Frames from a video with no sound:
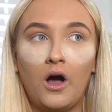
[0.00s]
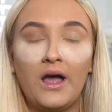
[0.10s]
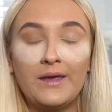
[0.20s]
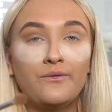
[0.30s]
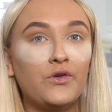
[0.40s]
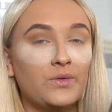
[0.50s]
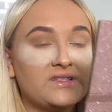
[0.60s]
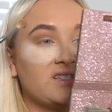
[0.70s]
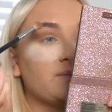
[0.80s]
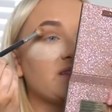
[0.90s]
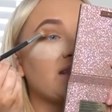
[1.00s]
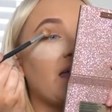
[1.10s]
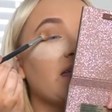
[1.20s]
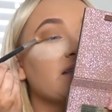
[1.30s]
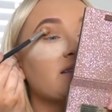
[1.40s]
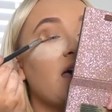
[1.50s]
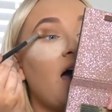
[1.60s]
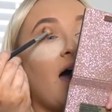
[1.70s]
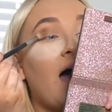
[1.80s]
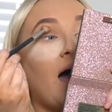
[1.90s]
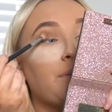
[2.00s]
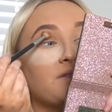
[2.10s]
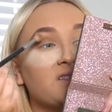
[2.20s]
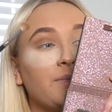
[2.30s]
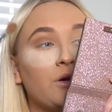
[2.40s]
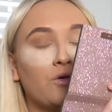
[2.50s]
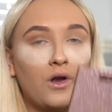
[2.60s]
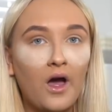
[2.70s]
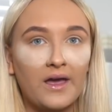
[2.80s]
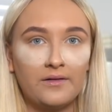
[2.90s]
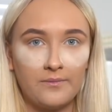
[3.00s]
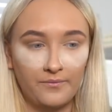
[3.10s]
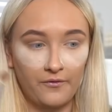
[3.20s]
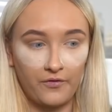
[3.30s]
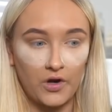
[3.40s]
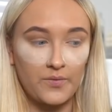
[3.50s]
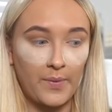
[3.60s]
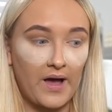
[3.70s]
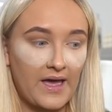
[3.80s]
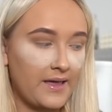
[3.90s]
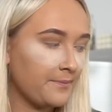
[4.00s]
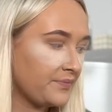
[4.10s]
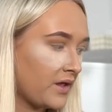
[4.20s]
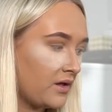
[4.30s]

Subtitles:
Our influencers' mistakes happen to be online, followed by